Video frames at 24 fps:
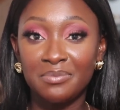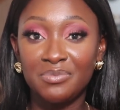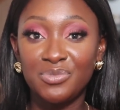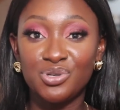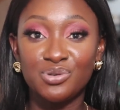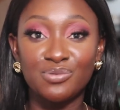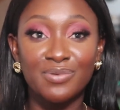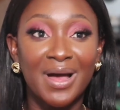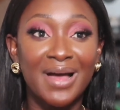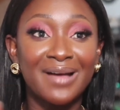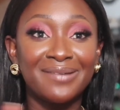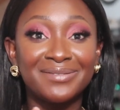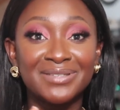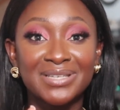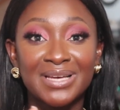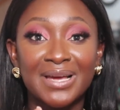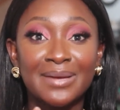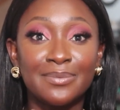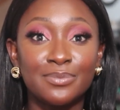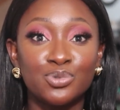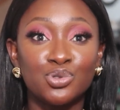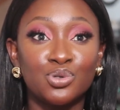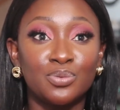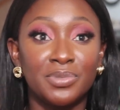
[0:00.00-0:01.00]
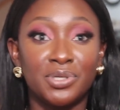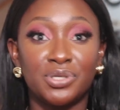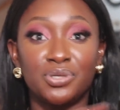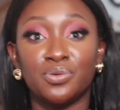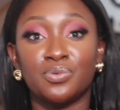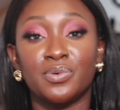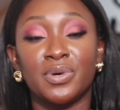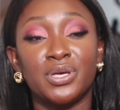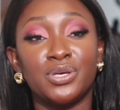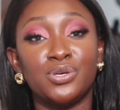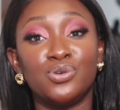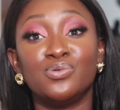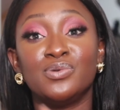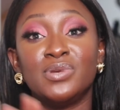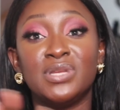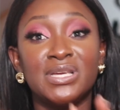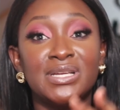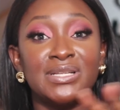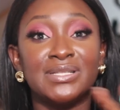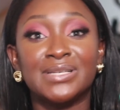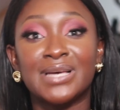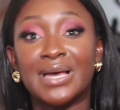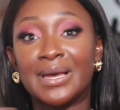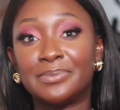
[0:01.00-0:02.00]
You have time to be doing, you
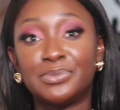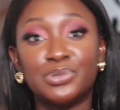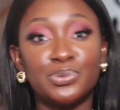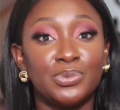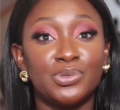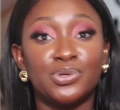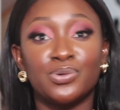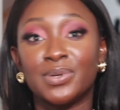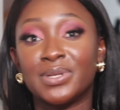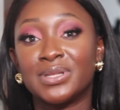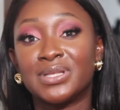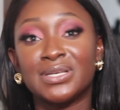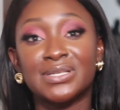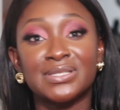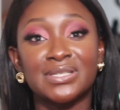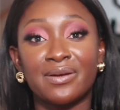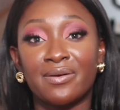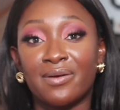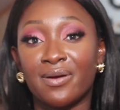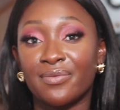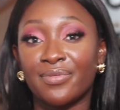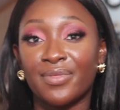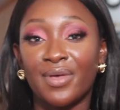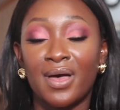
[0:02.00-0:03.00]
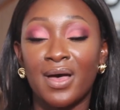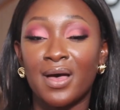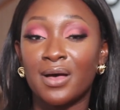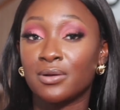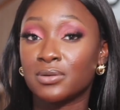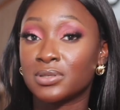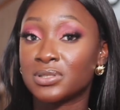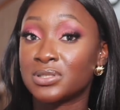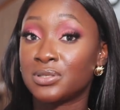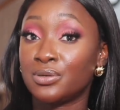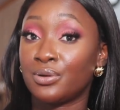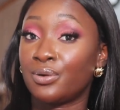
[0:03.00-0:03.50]
need time to be doing things around the house.